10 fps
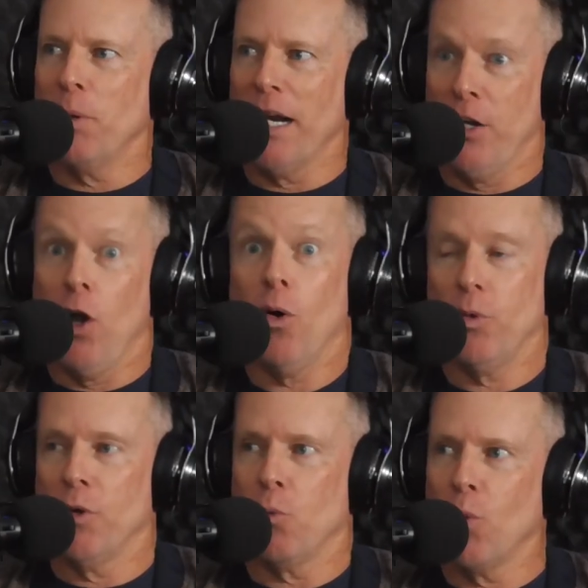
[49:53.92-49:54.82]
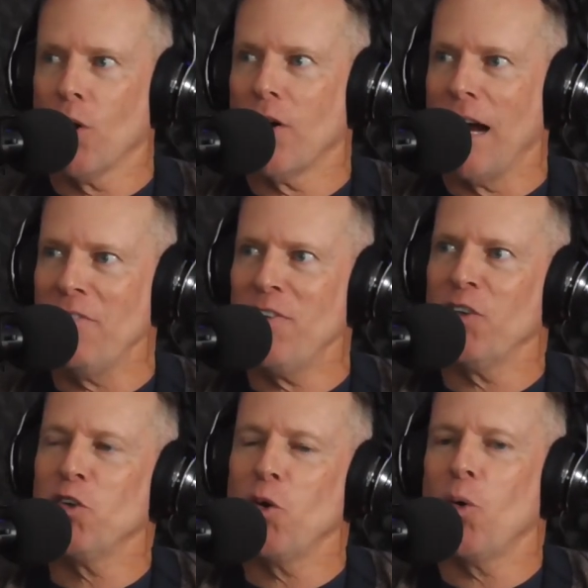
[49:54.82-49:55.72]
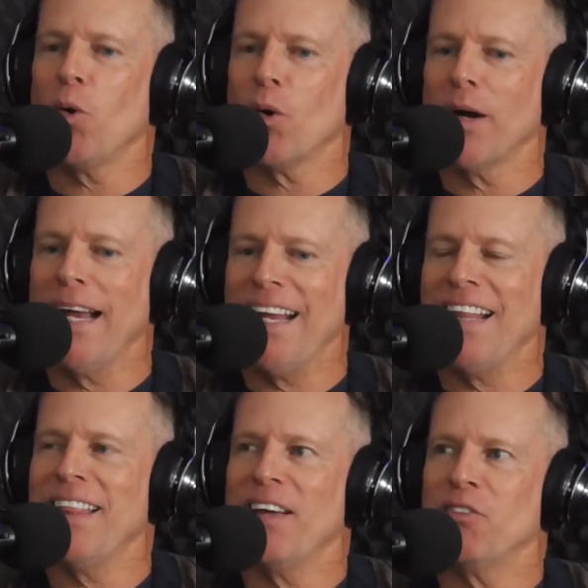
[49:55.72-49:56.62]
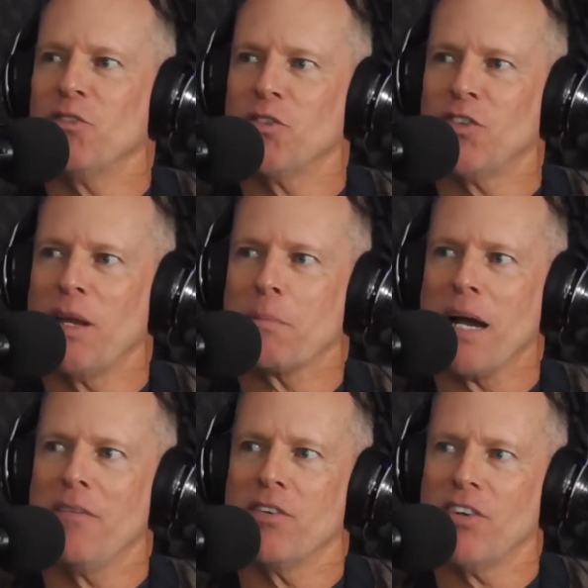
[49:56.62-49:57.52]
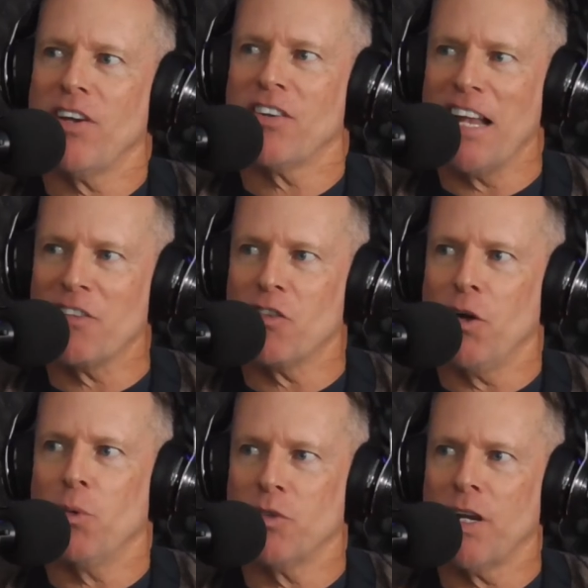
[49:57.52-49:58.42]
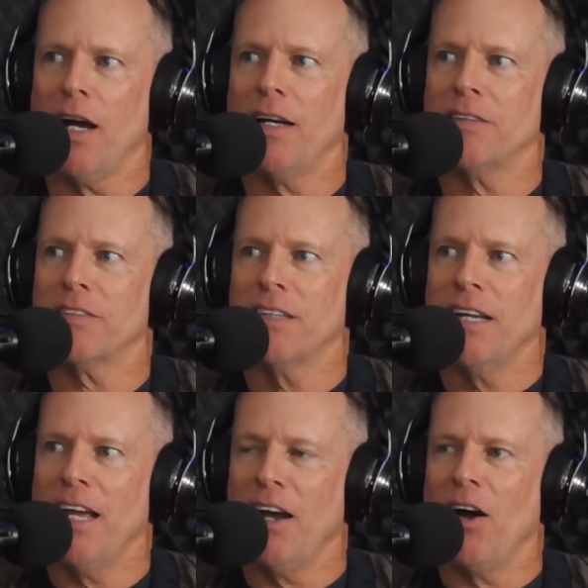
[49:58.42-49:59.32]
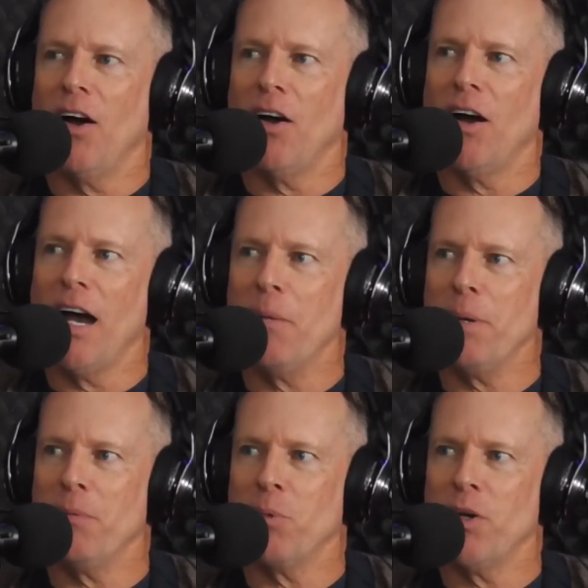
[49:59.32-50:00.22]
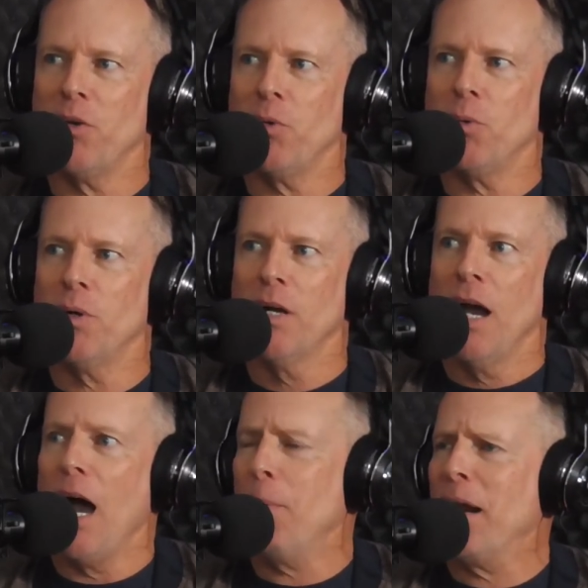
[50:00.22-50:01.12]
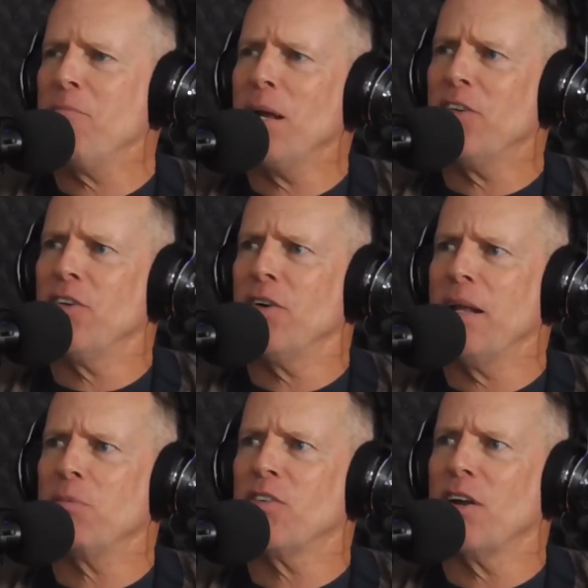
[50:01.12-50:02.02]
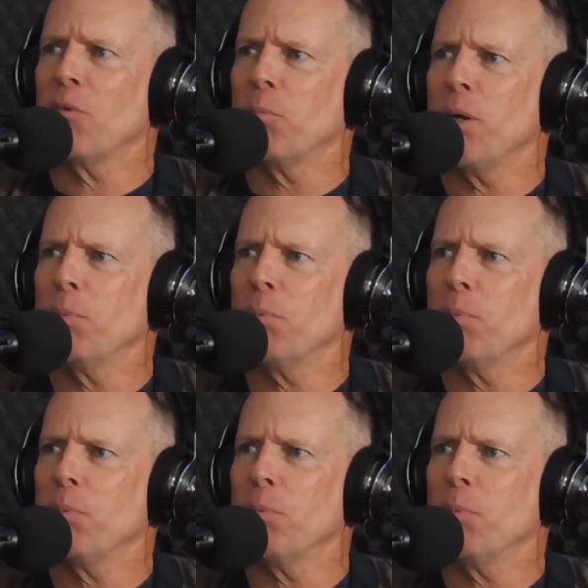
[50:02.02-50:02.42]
you, but I know you were, I feel you're in that same conversation as those guys. Uh, uh I mean, when you, I mean, I've mentioned your name to several